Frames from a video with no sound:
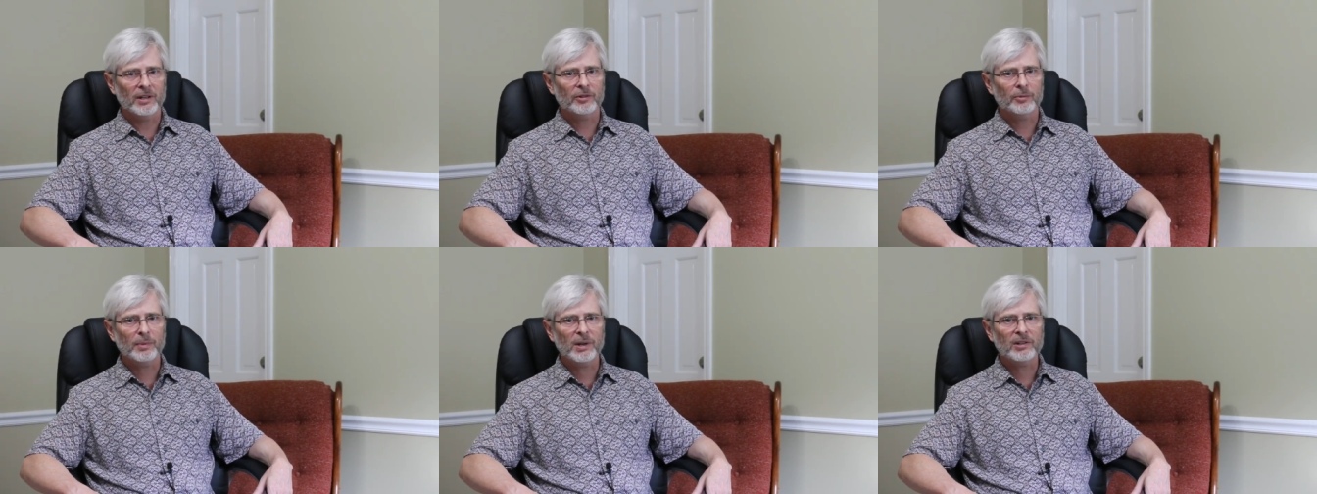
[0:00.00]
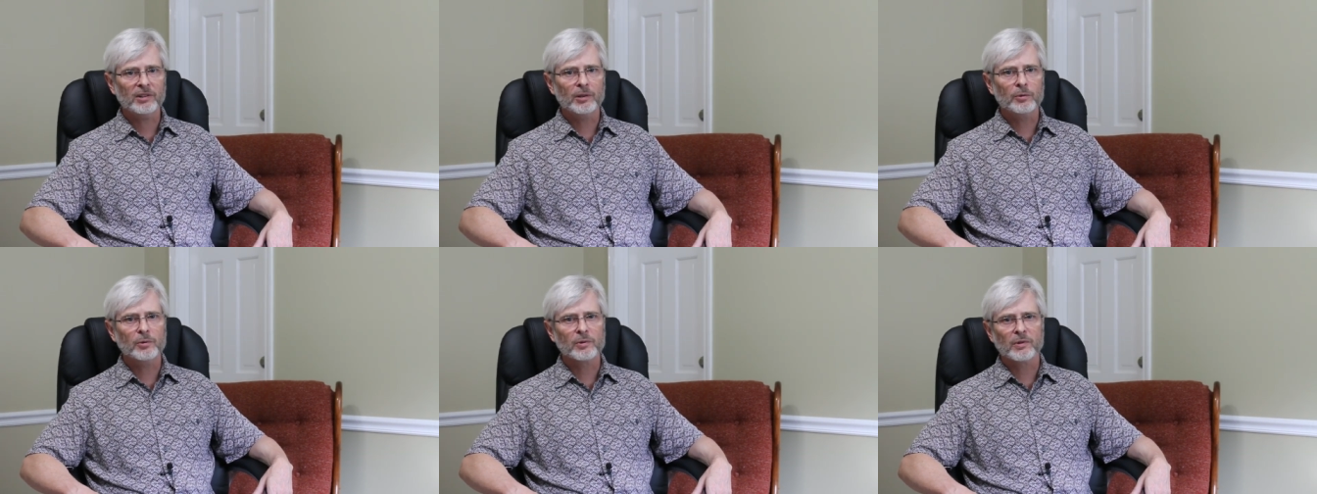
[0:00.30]

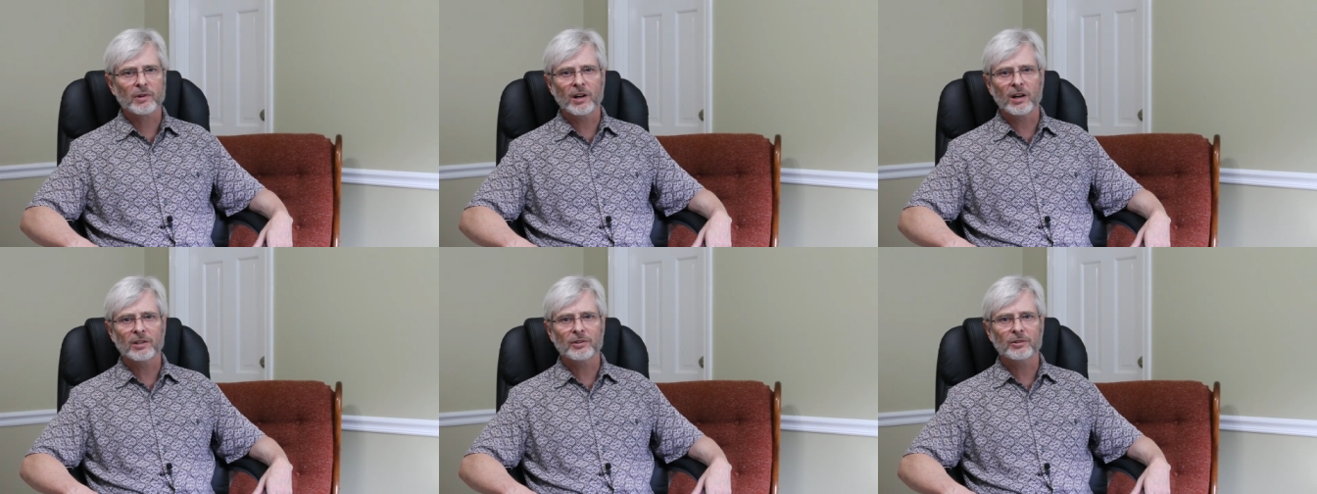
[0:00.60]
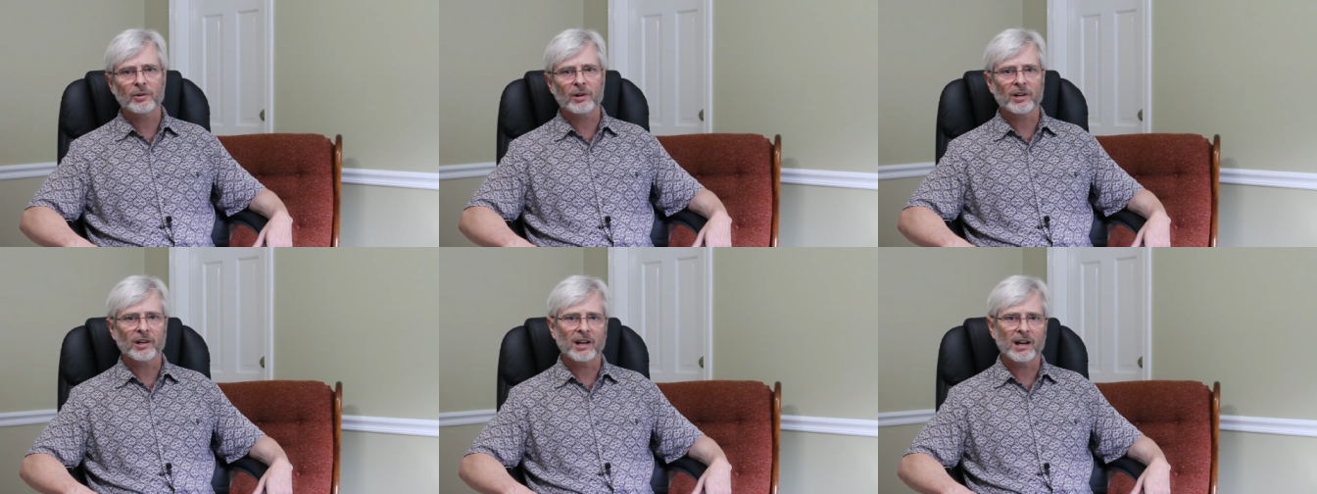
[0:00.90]
especially with regard
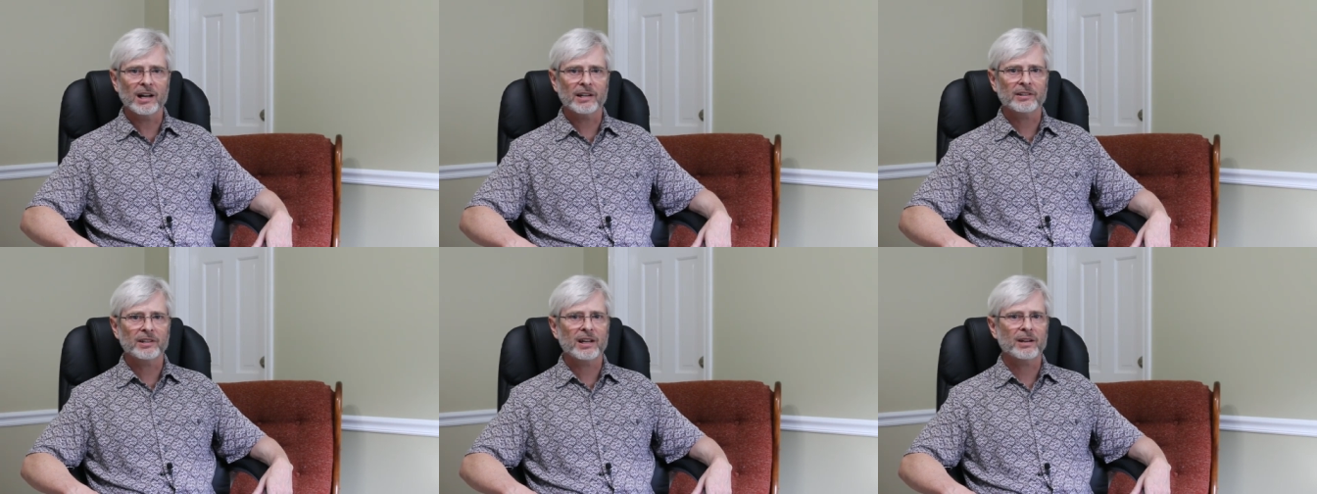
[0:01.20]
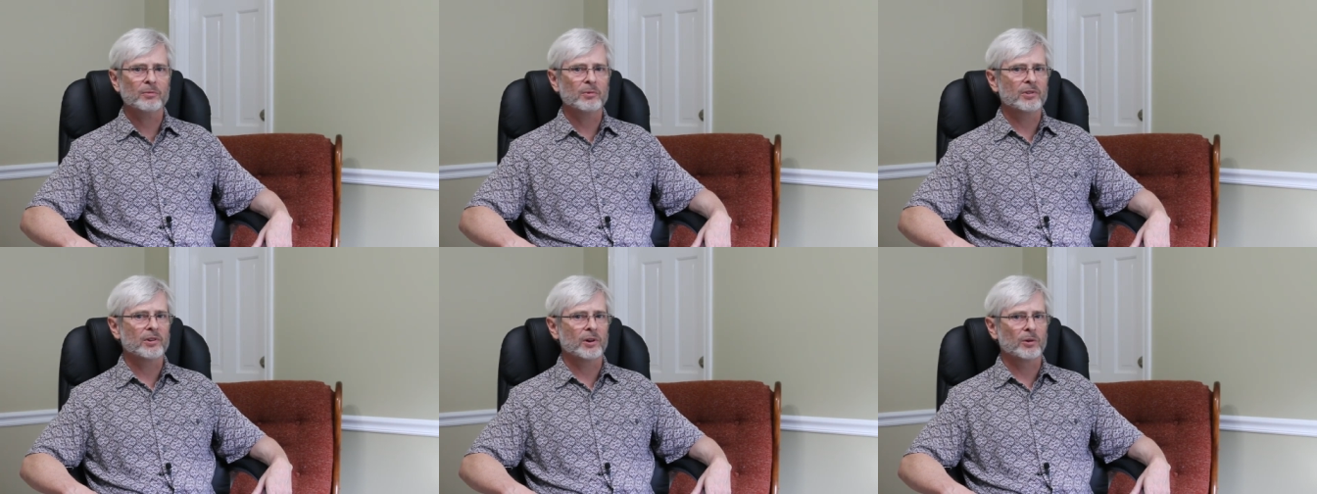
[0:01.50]
to our
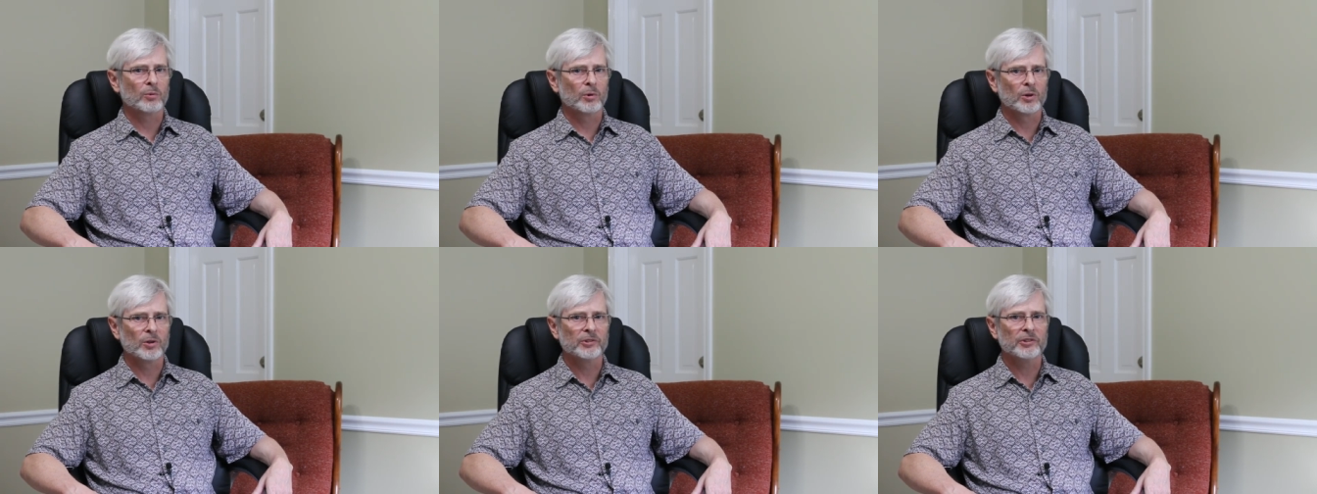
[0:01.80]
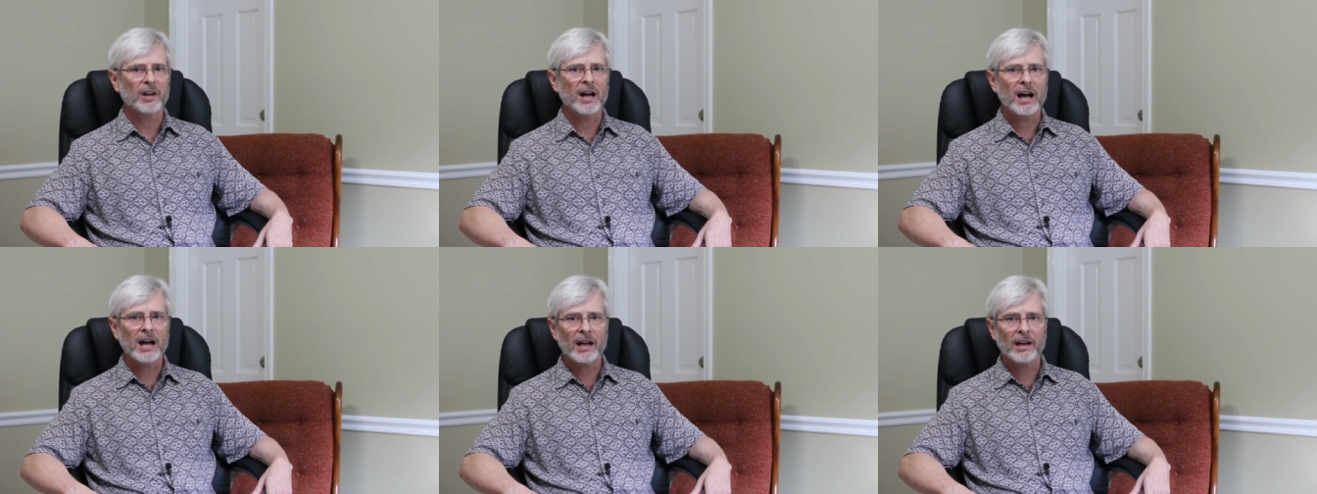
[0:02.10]
contact with our
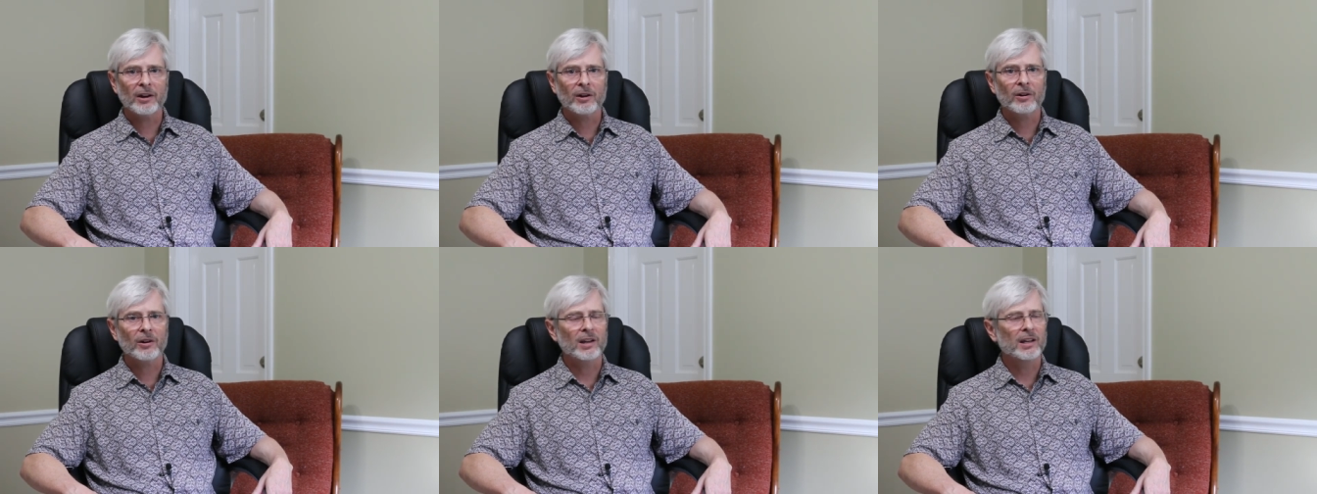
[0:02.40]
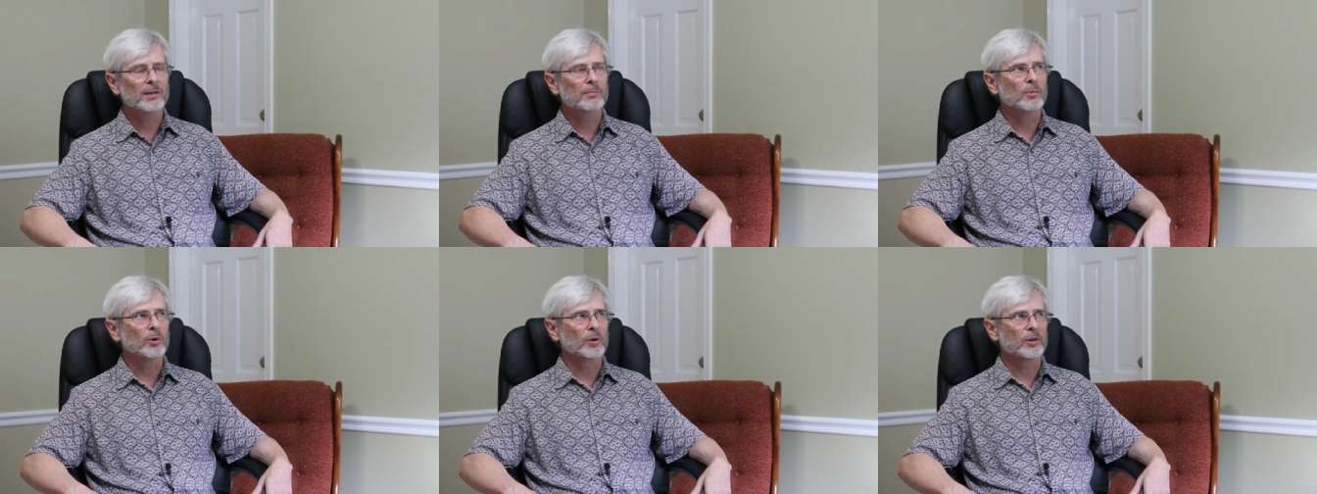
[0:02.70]
world's higher
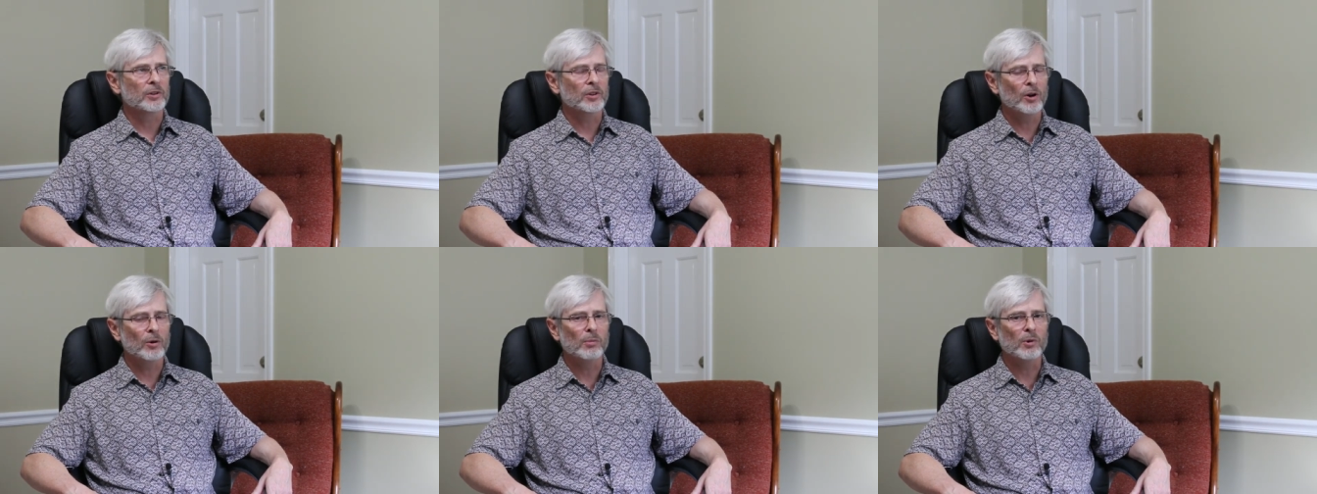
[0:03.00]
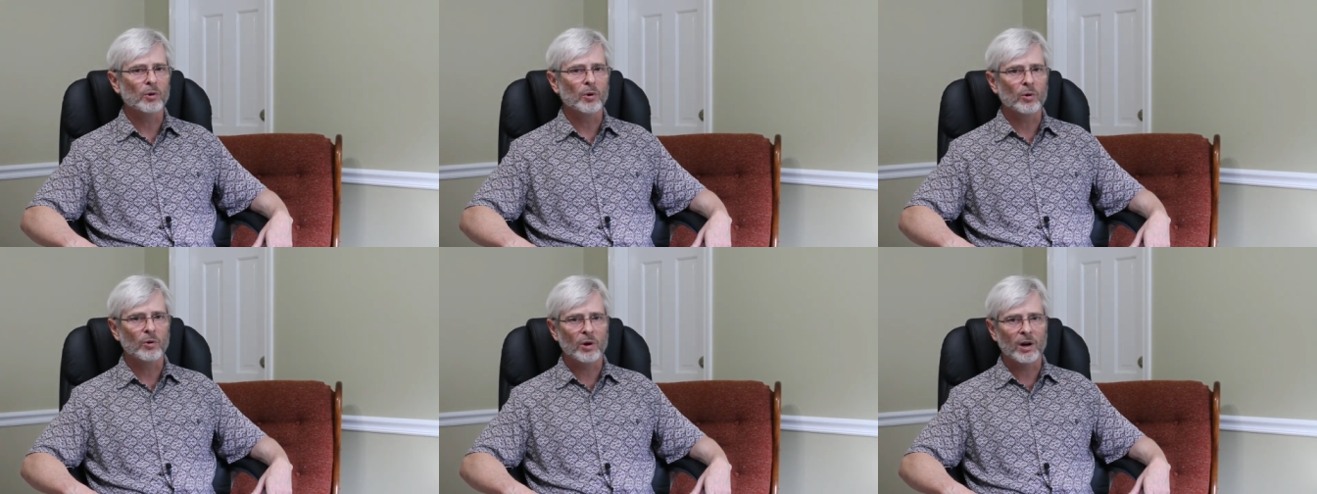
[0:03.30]
and more
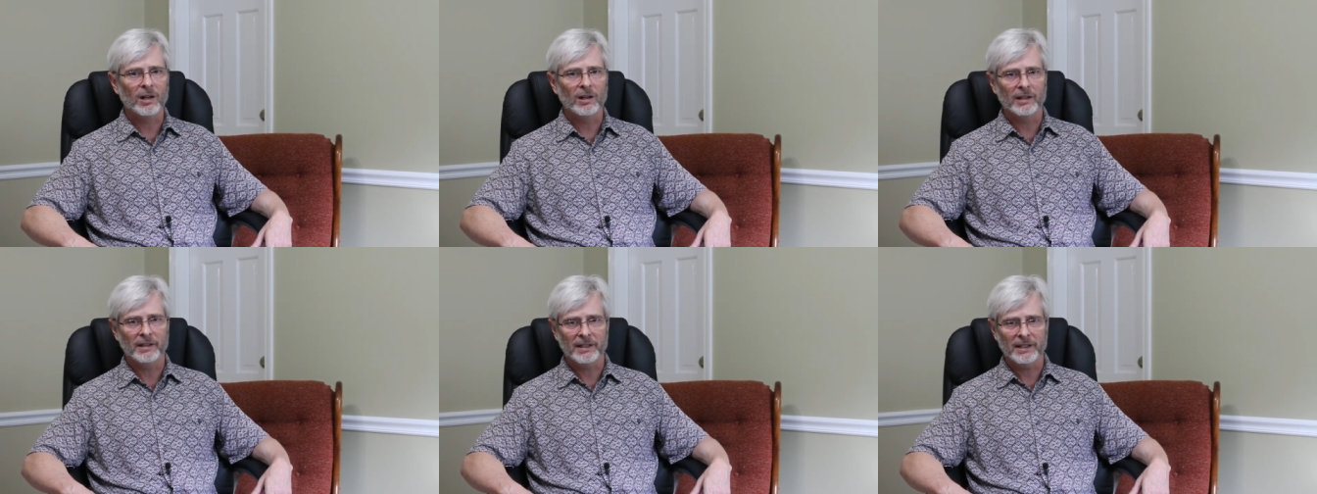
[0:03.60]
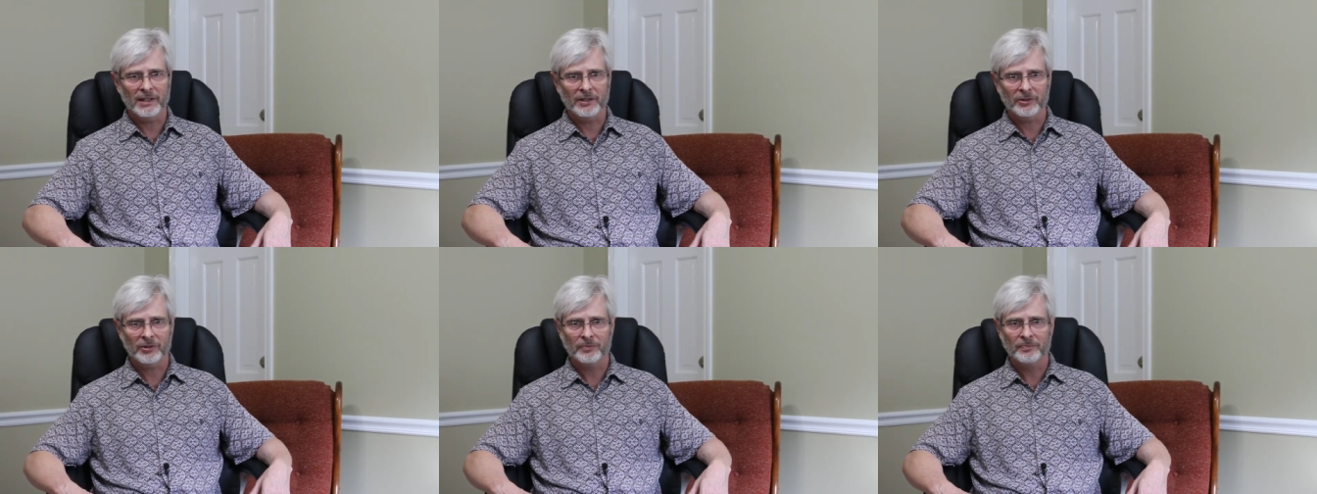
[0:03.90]
noble
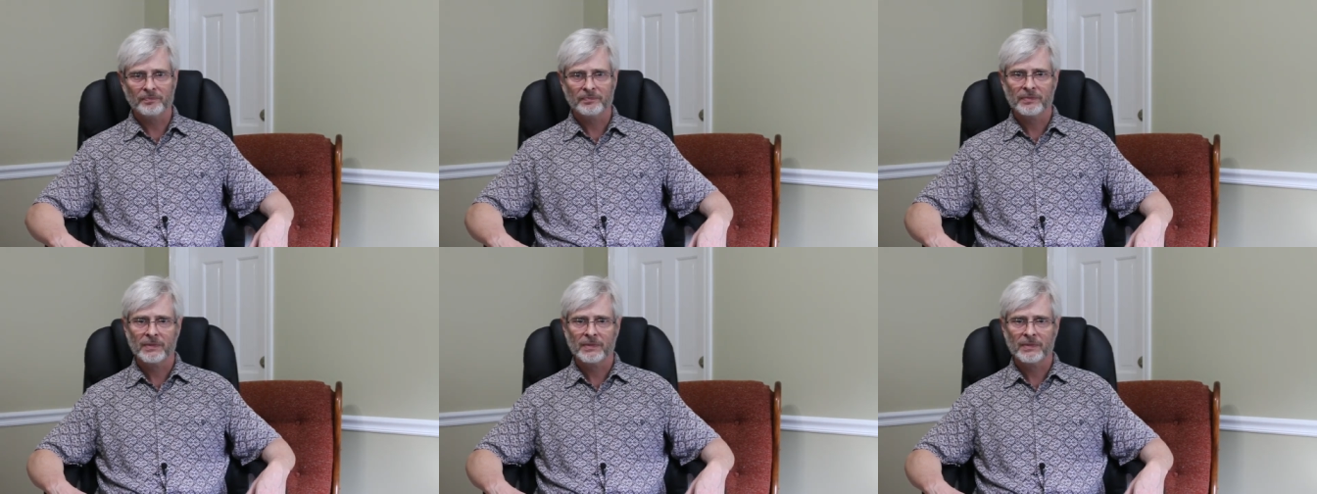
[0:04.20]
qualities.